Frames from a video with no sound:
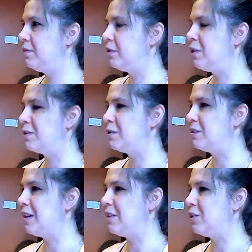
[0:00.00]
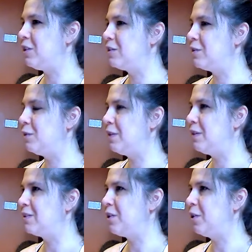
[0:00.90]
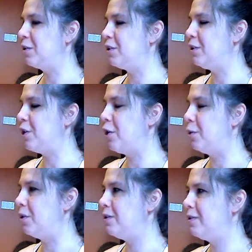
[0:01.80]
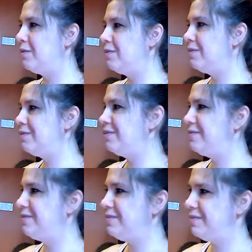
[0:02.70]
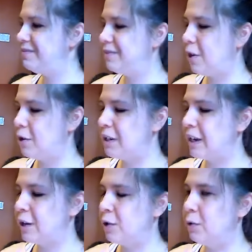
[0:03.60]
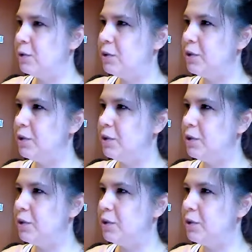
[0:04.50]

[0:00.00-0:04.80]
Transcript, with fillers: I also say that she is the one that is hard to know, hard to get close